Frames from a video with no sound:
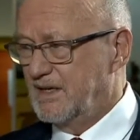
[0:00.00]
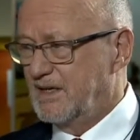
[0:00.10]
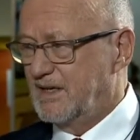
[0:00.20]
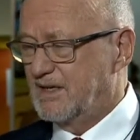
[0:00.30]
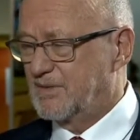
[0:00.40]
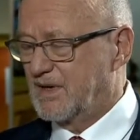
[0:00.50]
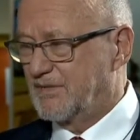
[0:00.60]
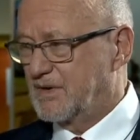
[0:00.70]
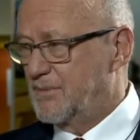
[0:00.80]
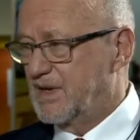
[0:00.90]
it will
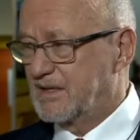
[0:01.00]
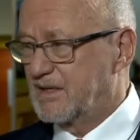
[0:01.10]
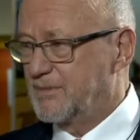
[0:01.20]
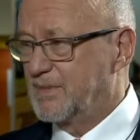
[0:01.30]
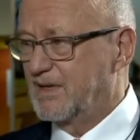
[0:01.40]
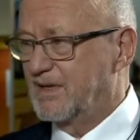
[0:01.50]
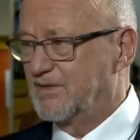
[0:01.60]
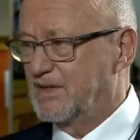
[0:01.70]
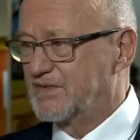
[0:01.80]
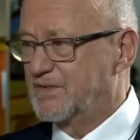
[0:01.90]
have completed the building
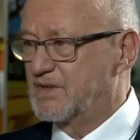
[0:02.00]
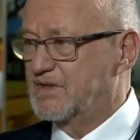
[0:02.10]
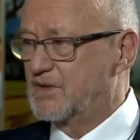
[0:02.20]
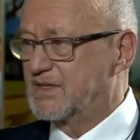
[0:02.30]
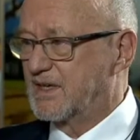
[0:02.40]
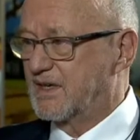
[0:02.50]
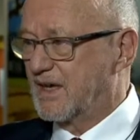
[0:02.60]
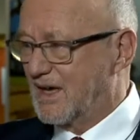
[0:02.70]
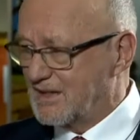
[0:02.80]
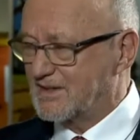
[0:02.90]
of its first hotel
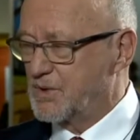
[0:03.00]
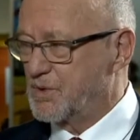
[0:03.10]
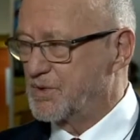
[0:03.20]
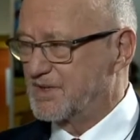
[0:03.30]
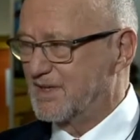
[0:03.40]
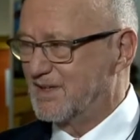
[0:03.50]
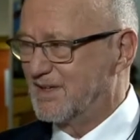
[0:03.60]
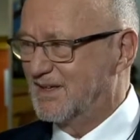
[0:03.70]
at Skukuza,